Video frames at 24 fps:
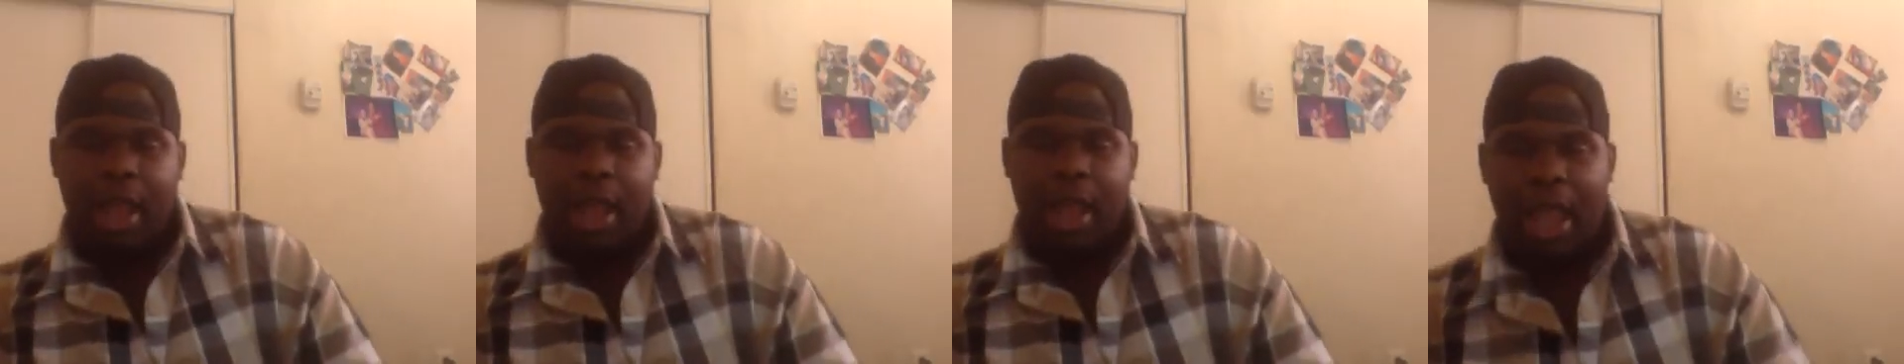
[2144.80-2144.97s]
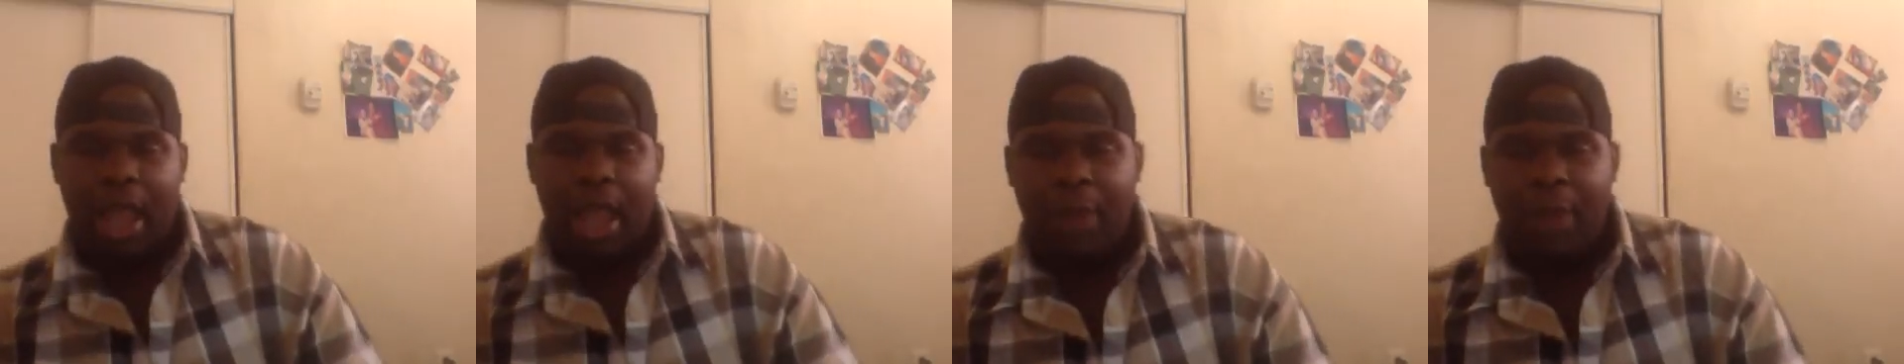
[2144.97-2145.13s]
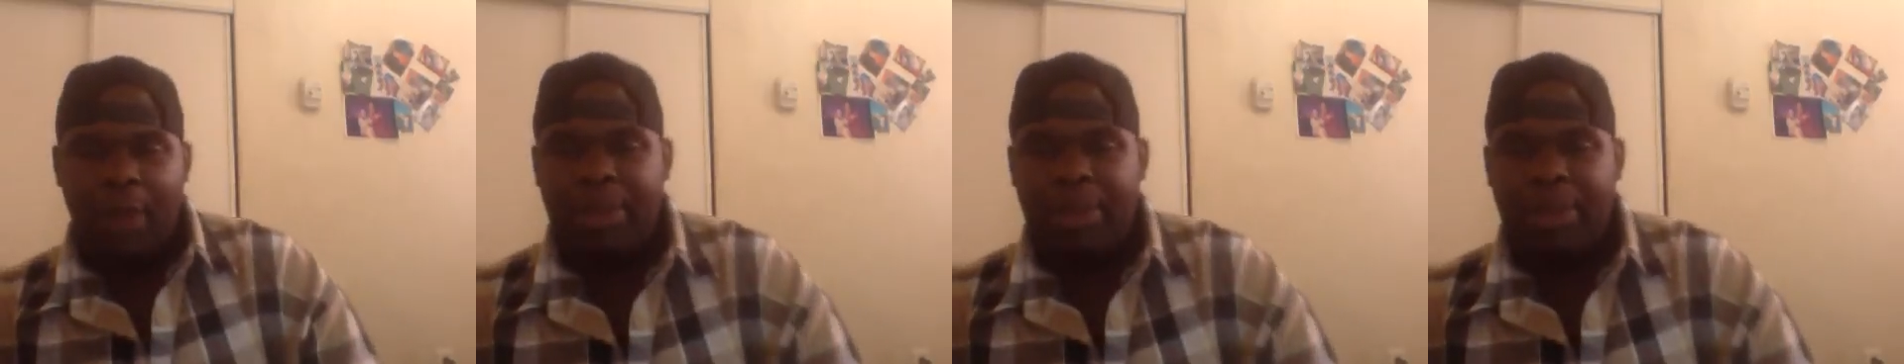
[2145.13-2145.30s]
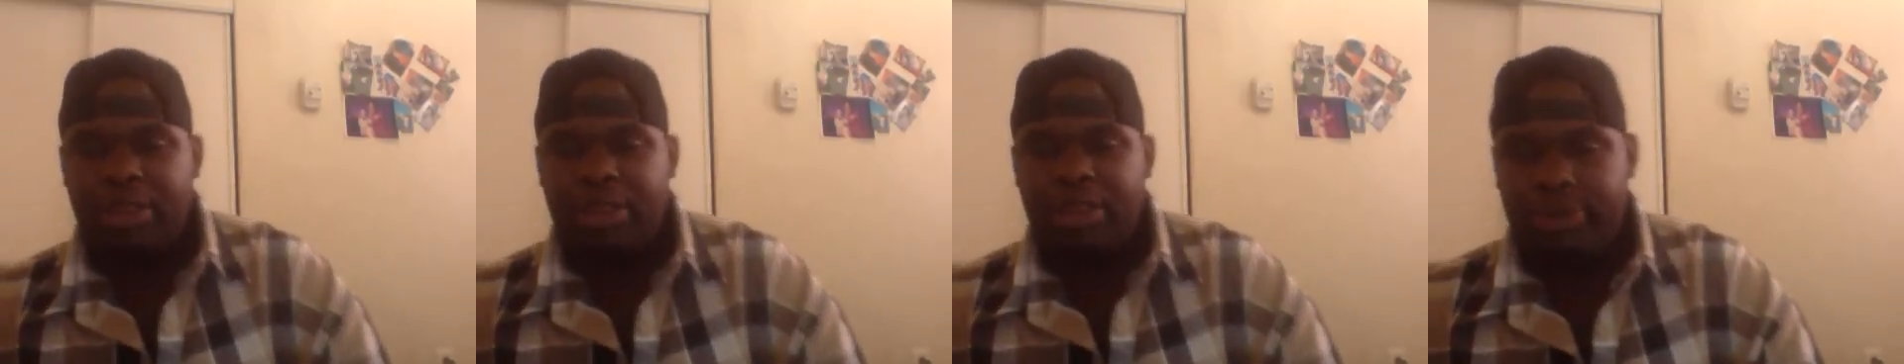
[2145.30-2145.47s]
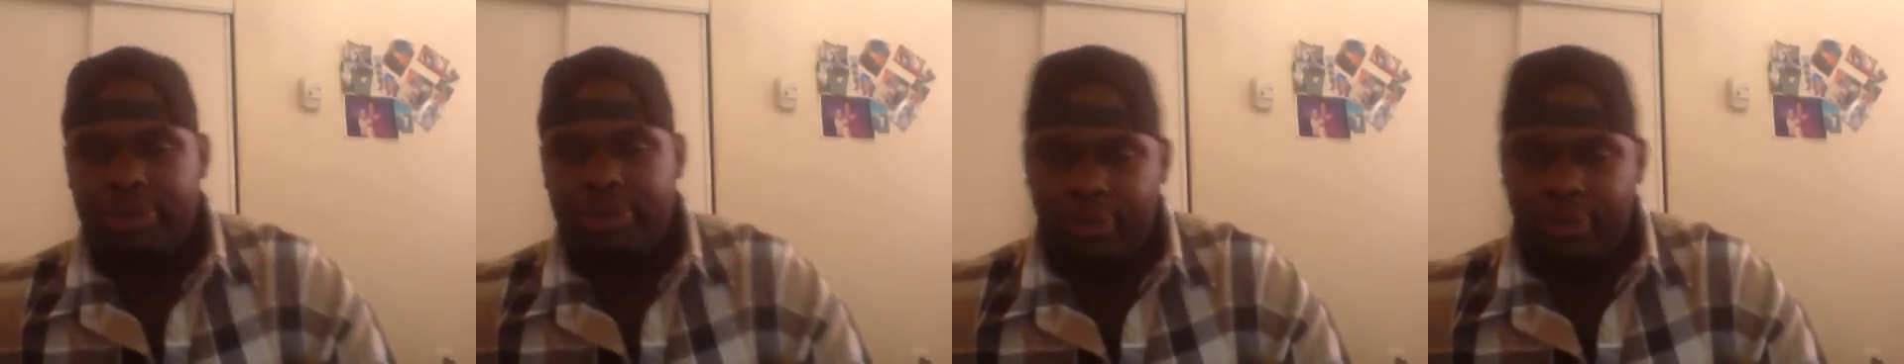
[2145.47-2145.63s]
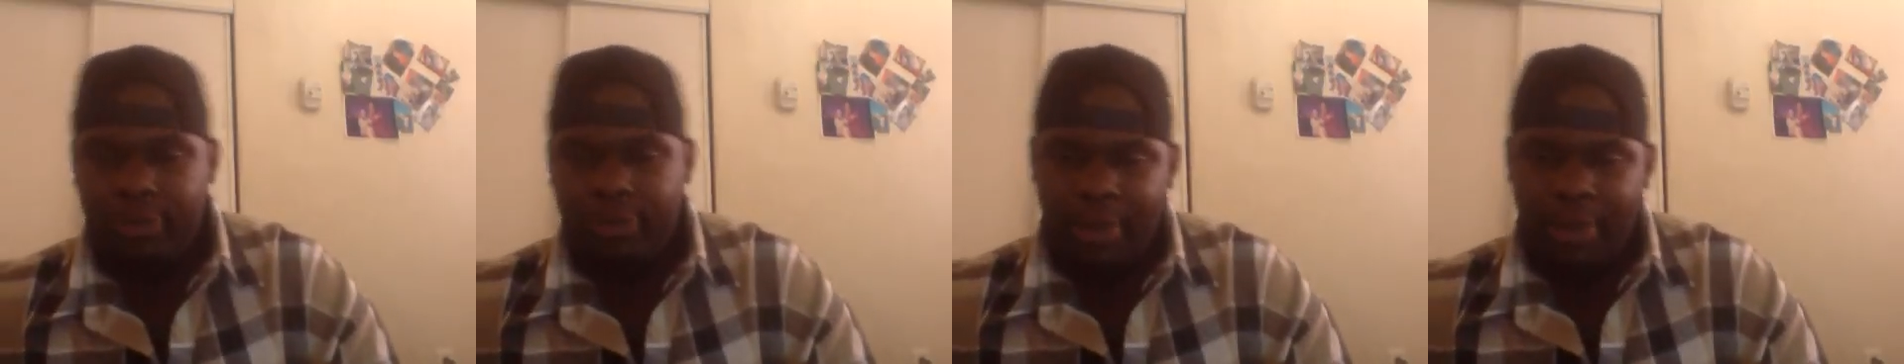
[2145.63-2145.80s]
I went through my